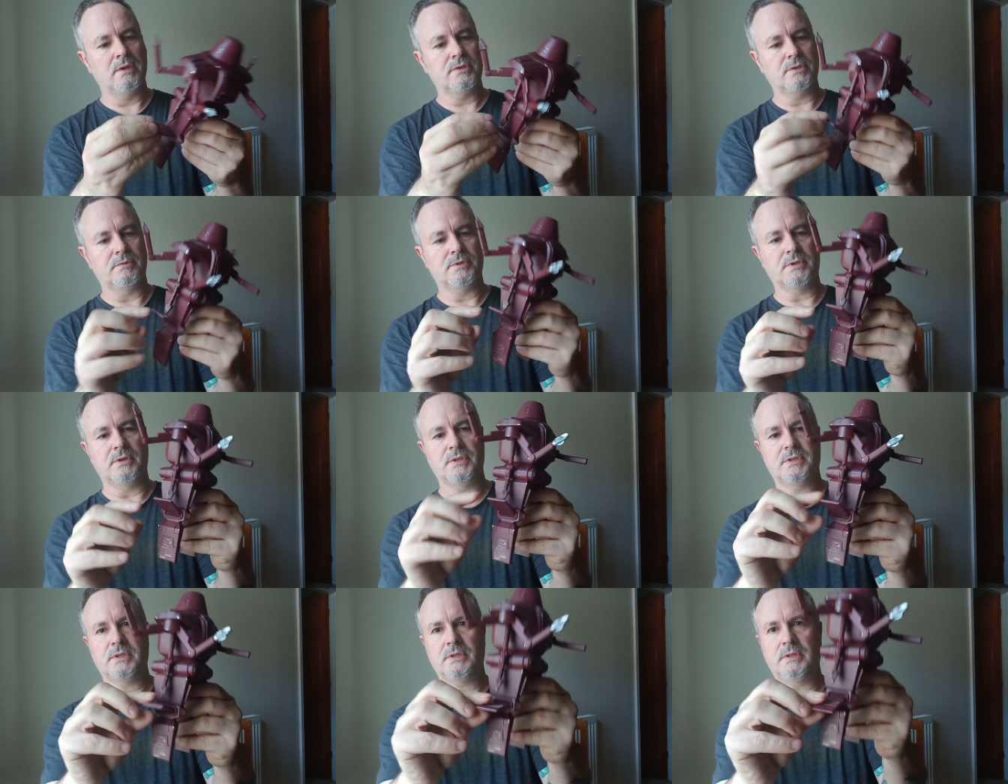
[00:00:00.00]
So he's got
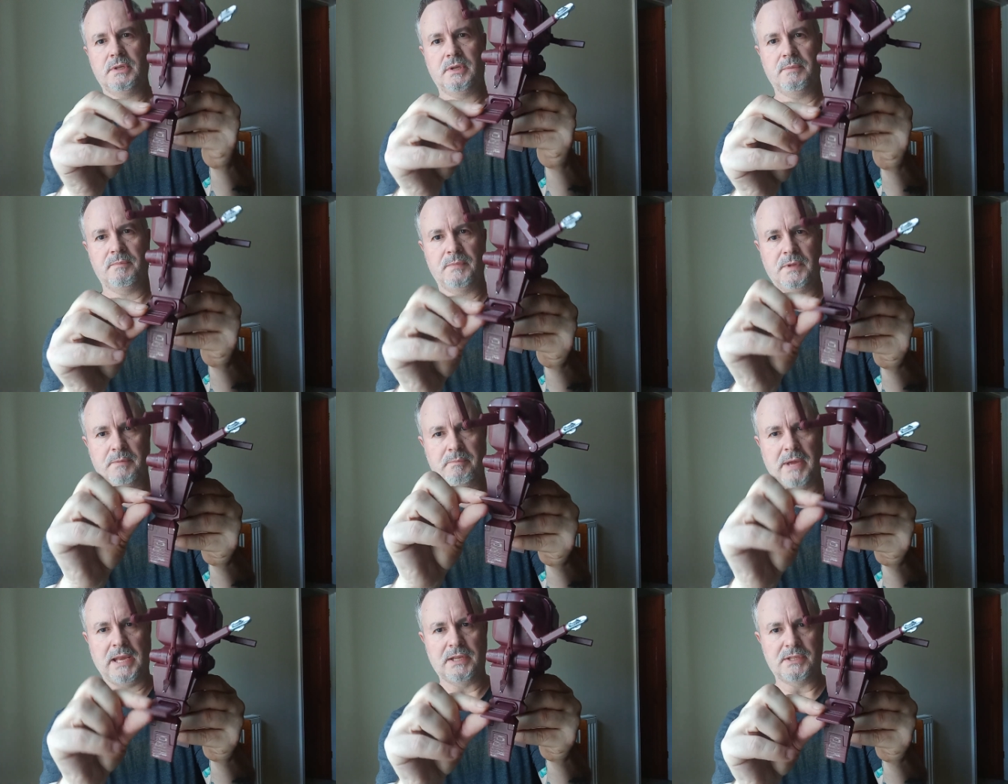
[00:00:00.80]
his little
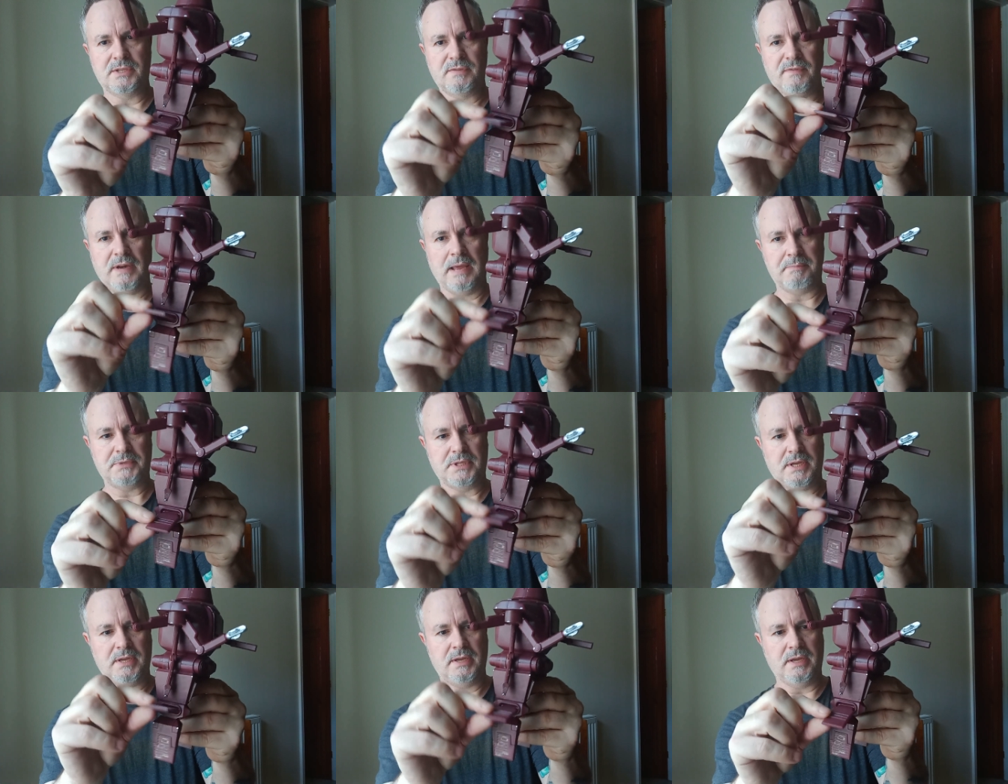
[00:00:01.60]
balance flaps
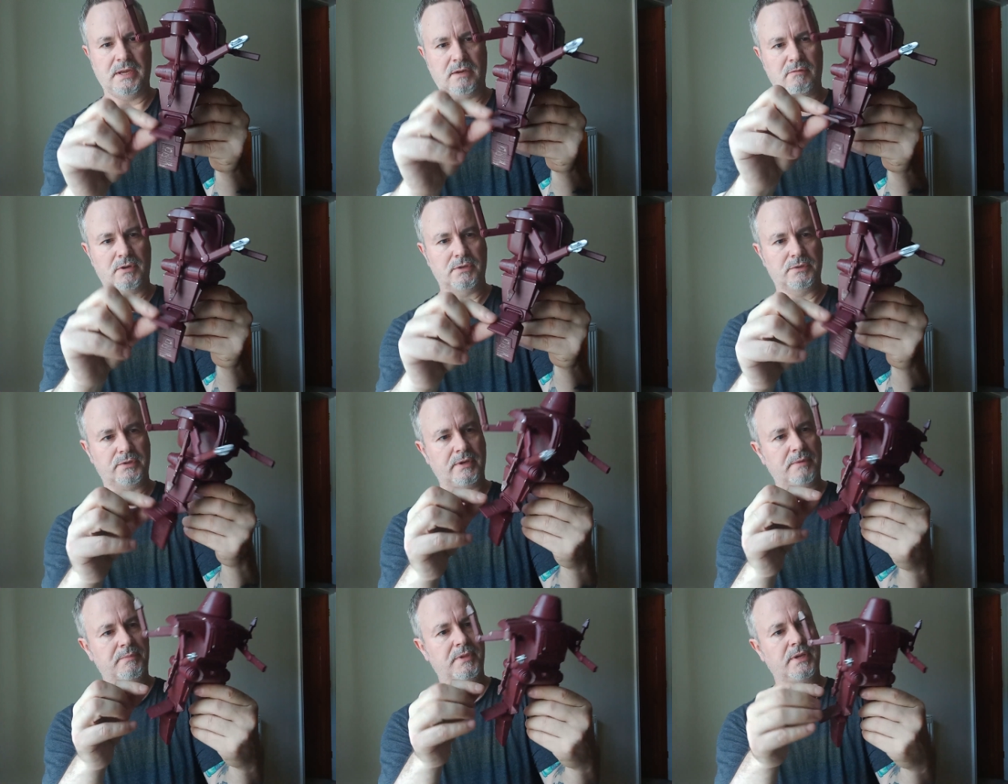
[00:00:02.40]
there, aileron
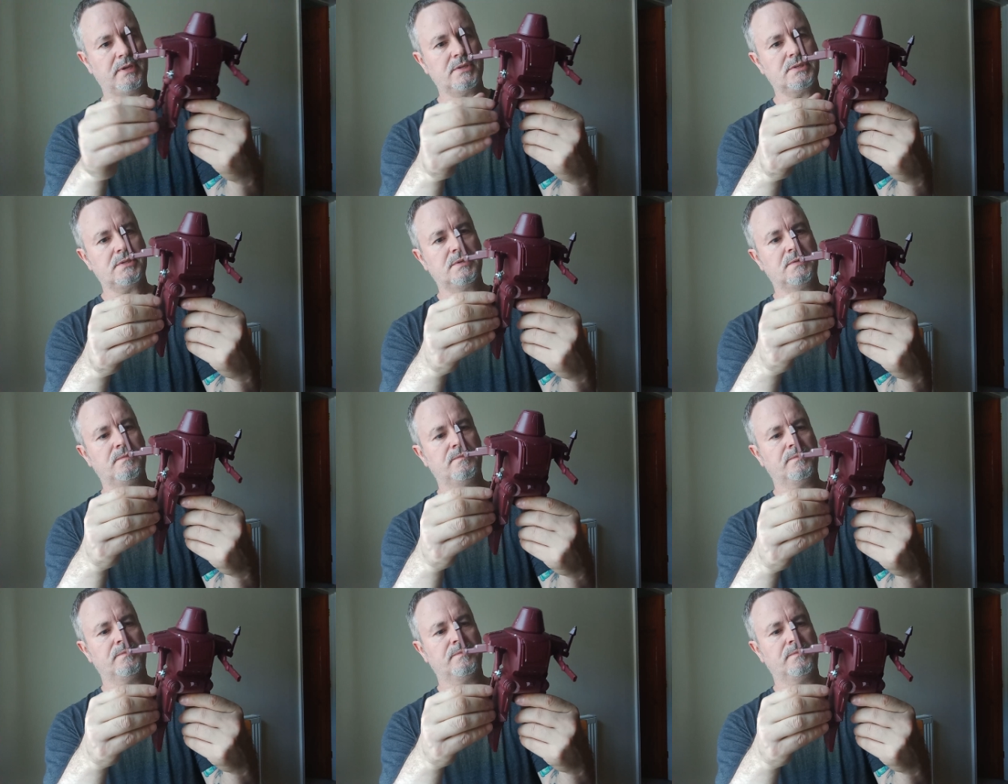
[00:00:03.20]
type things.